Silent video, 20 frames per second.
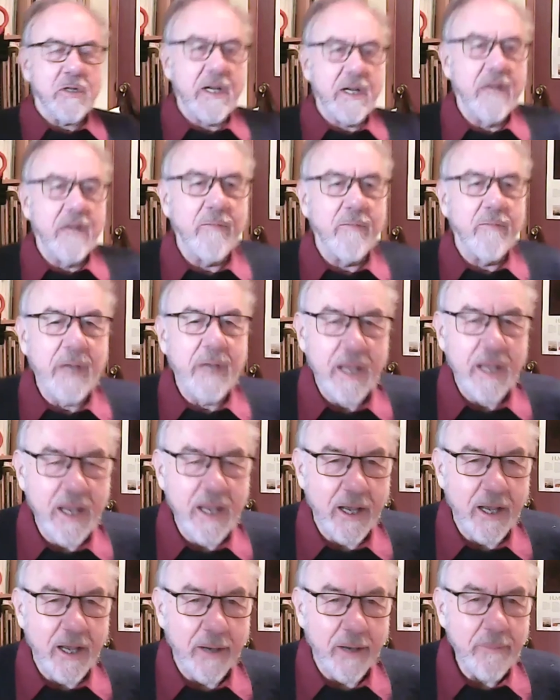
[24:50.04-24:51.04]
of me
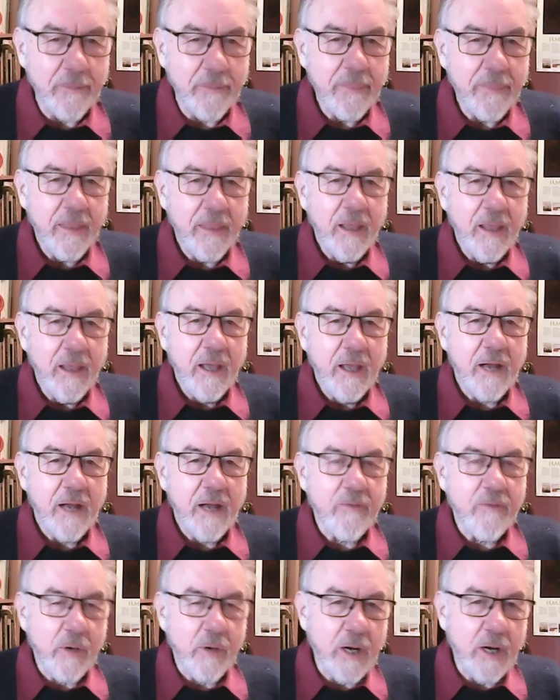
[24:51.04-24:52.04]
here, and
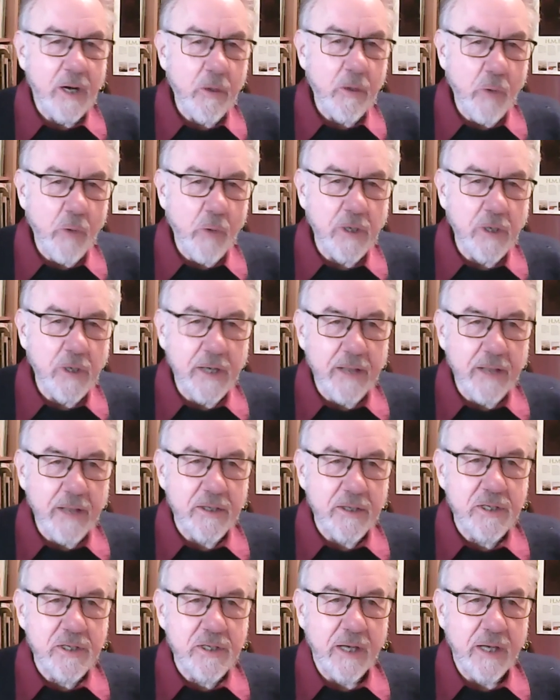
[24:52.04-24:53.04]
if you want another
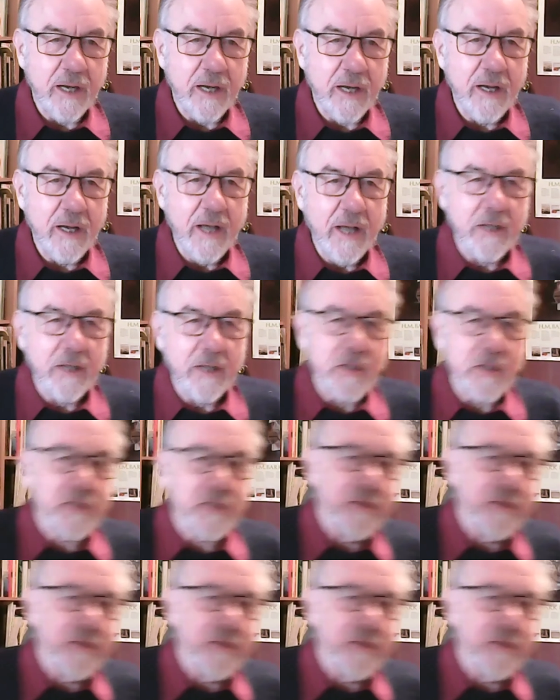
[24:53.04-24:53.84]
scene, I can just sort